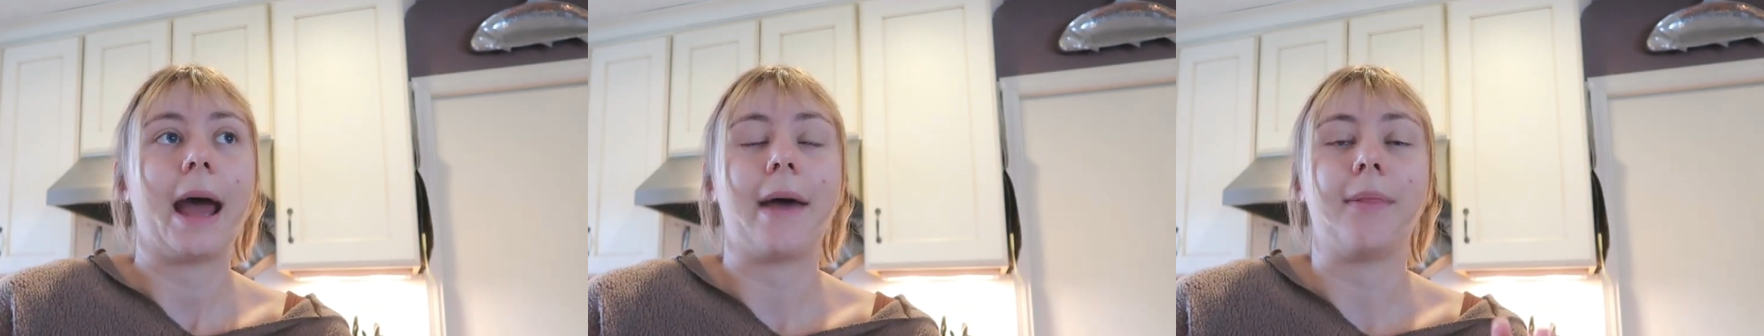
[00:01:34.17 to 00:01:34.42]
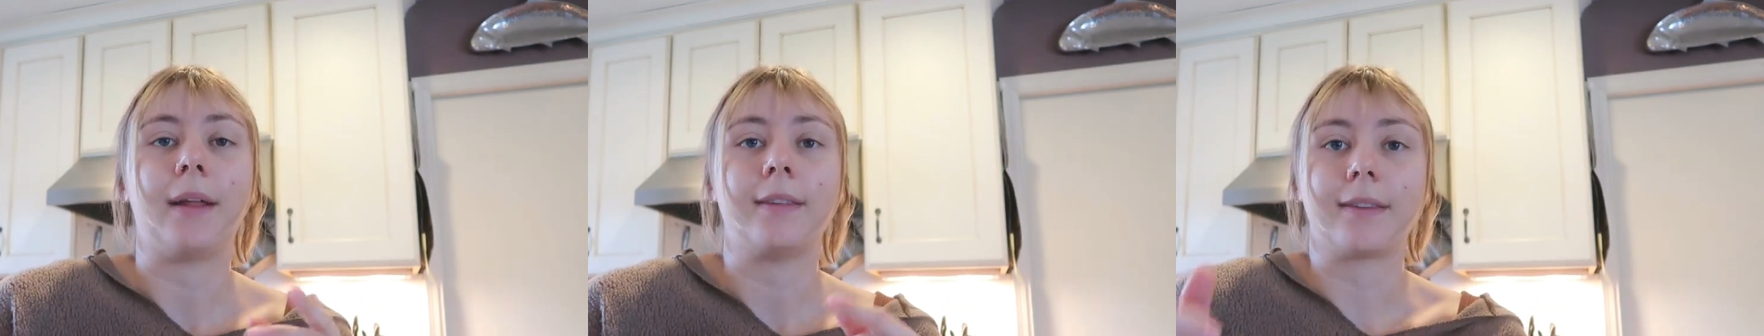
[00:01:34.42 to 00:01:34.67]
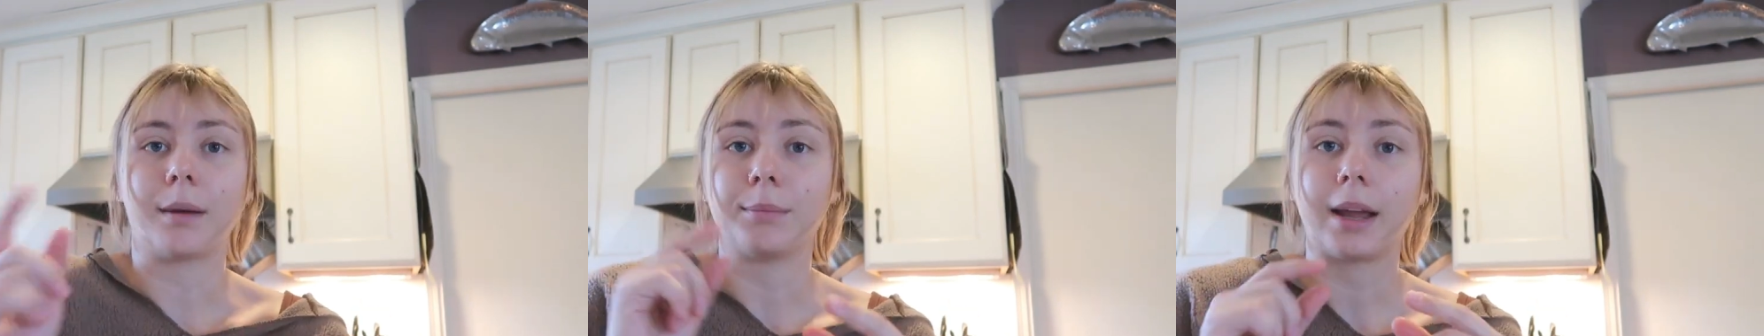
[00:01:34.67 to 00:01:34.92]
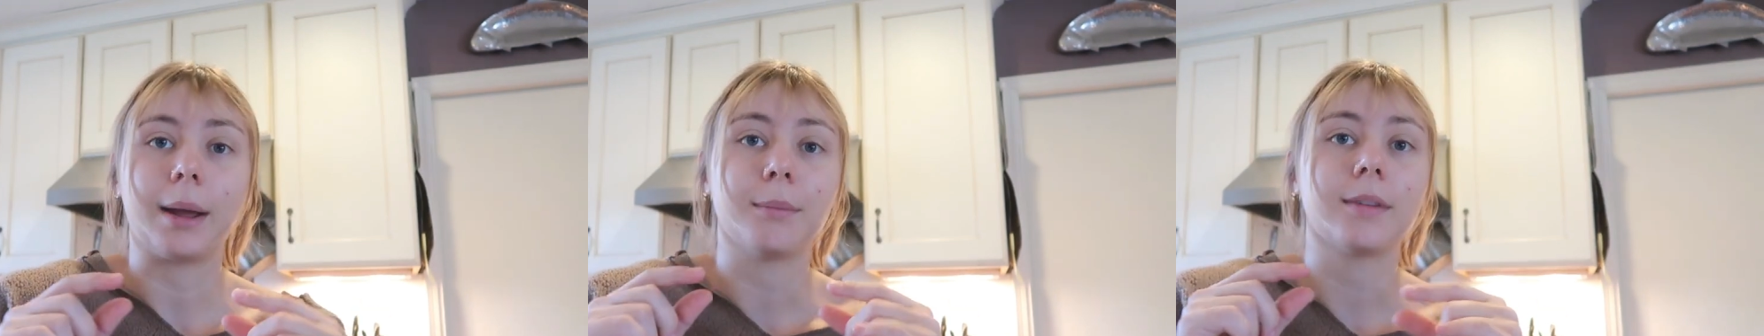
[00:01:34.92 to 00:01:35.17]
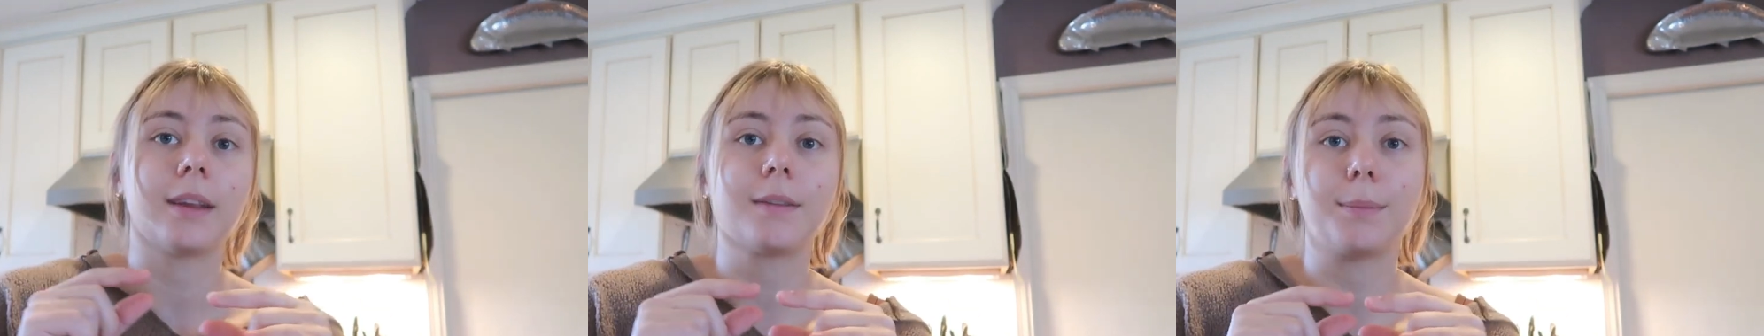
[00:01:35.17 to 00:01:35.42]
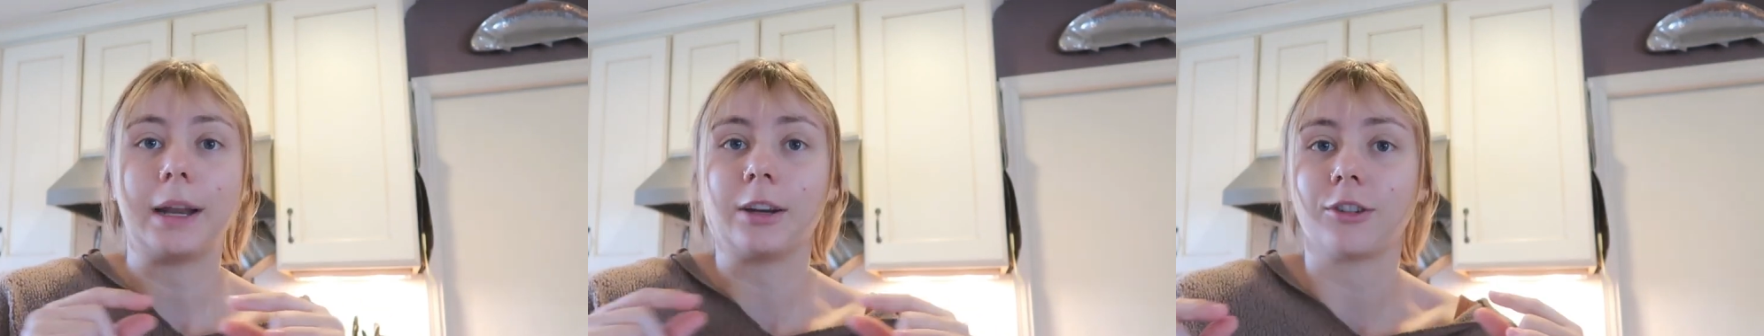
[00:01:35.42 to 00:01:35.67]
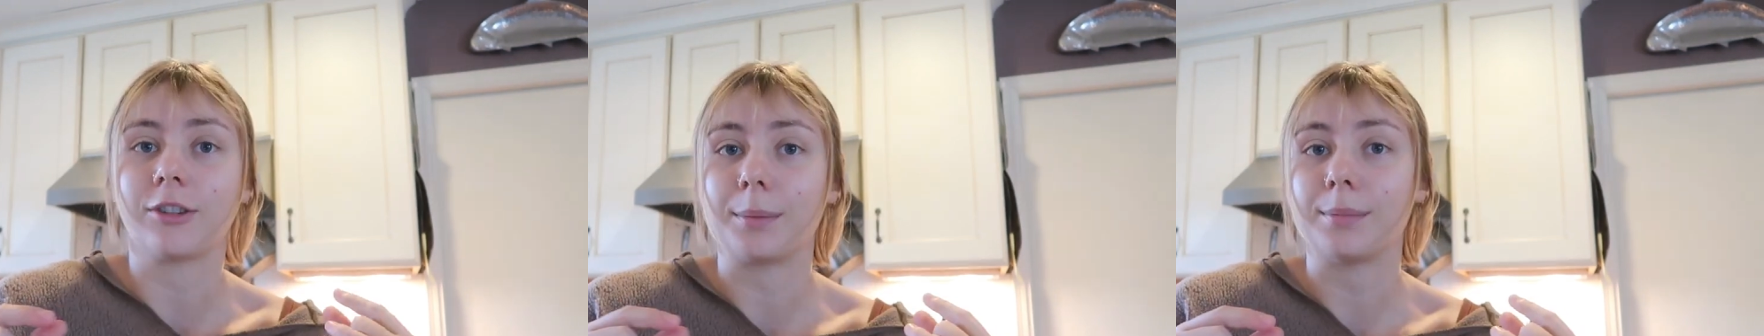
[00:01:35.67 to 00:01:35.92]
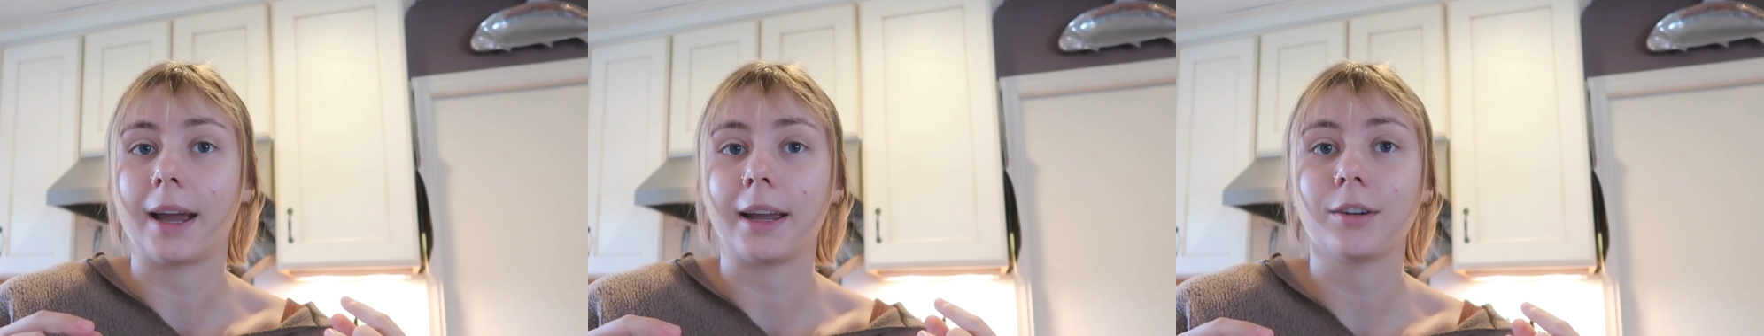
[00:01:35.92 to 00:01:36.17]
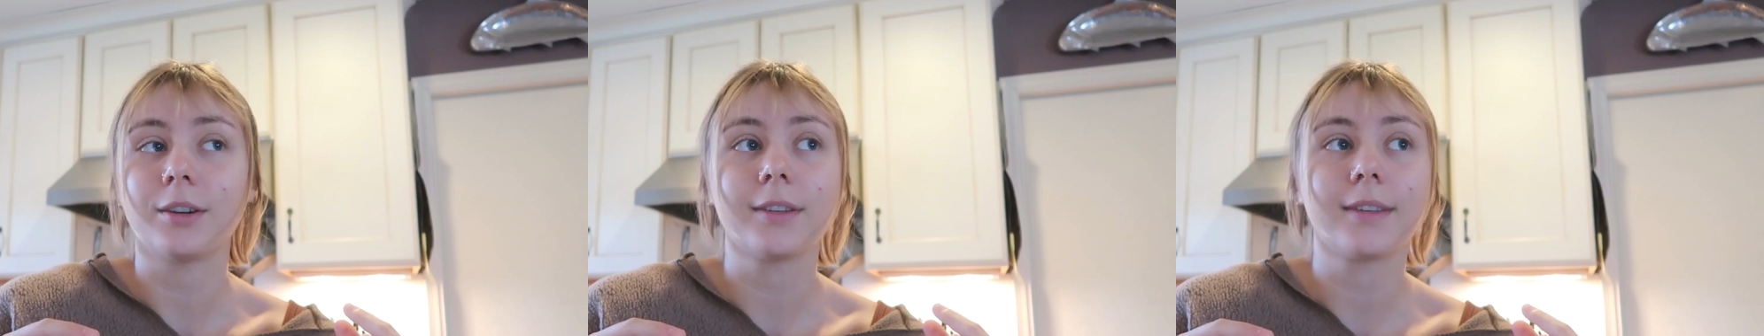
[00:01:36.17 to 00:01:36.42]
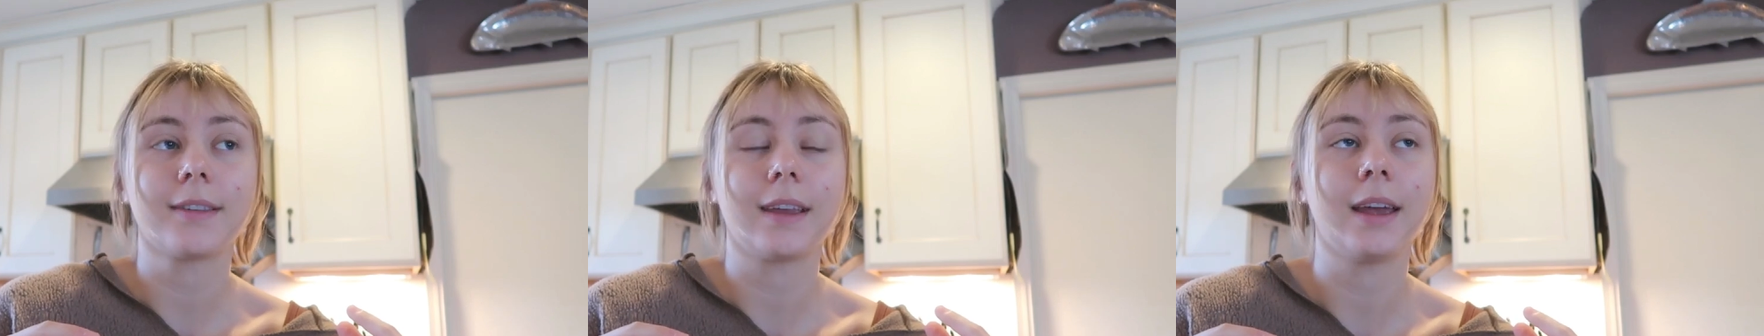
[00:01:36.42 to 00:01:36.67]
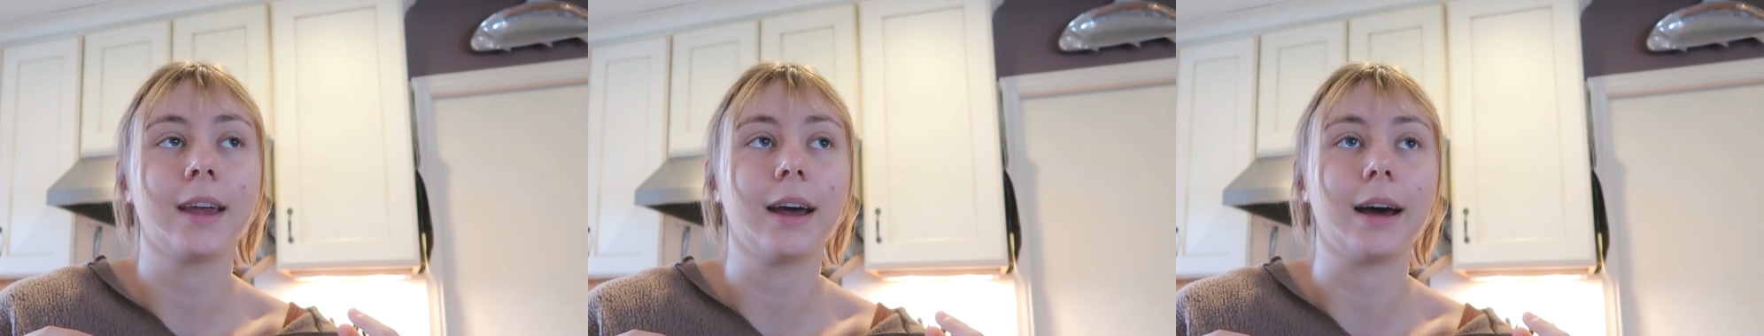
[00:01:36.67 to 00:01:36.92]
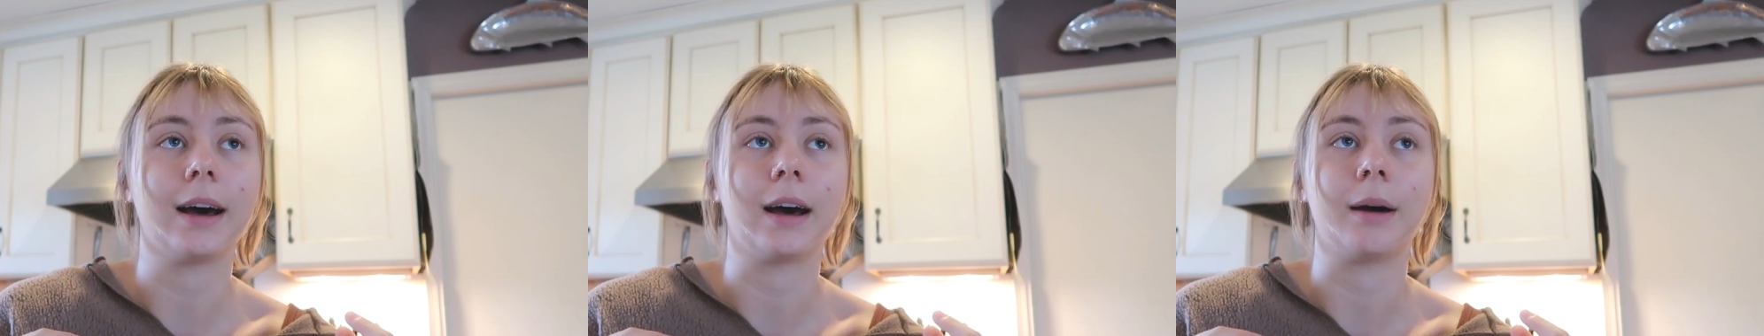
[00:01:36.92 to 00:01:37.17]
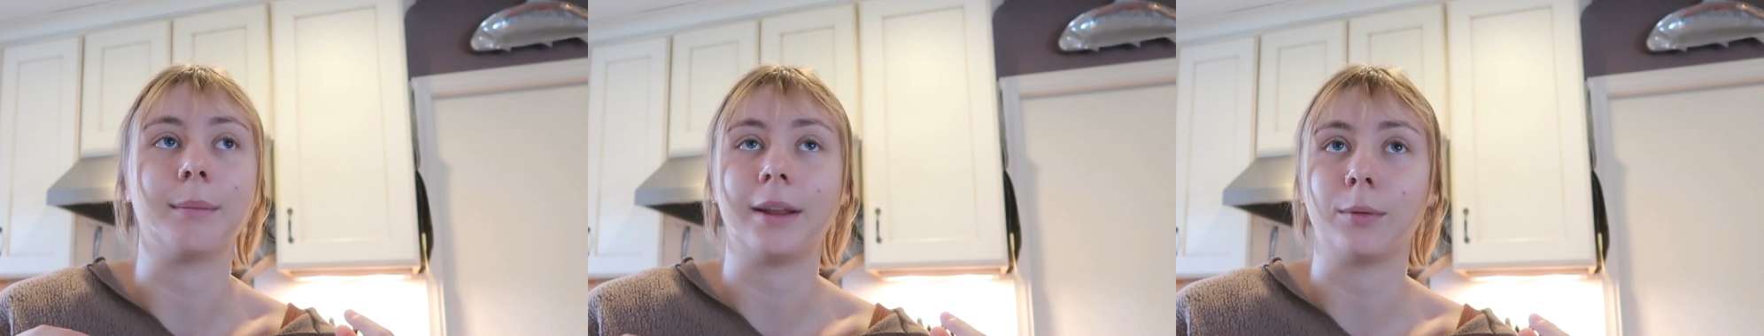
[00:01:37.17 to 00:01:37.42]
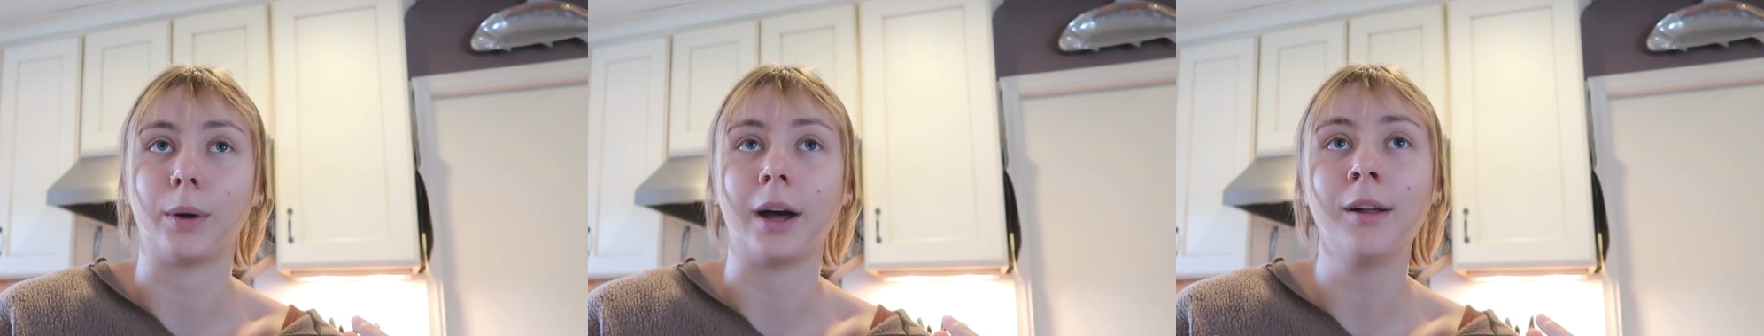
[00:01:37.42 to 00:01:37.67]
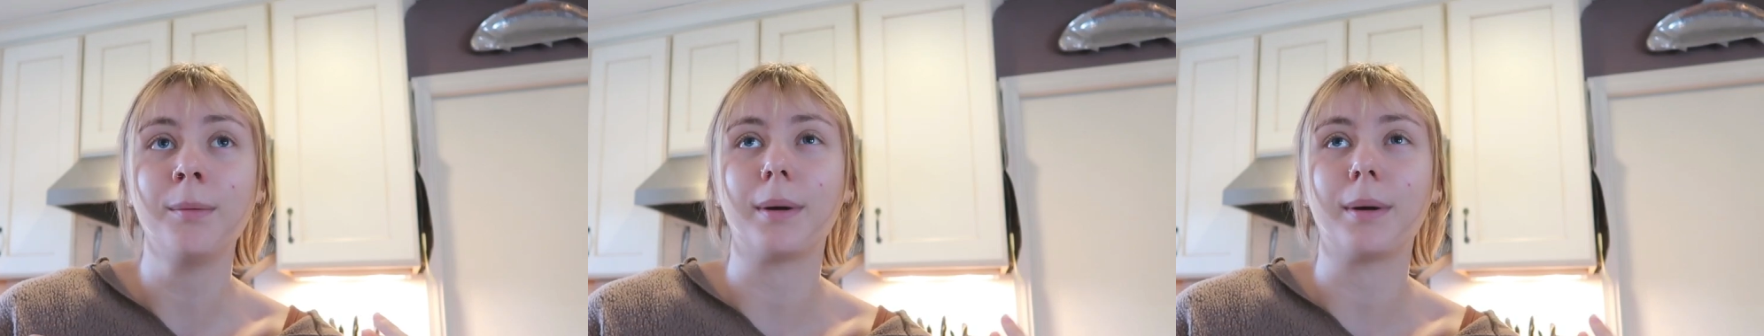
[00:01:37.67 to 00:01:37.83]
and then sometimes Spanish subtitles as well.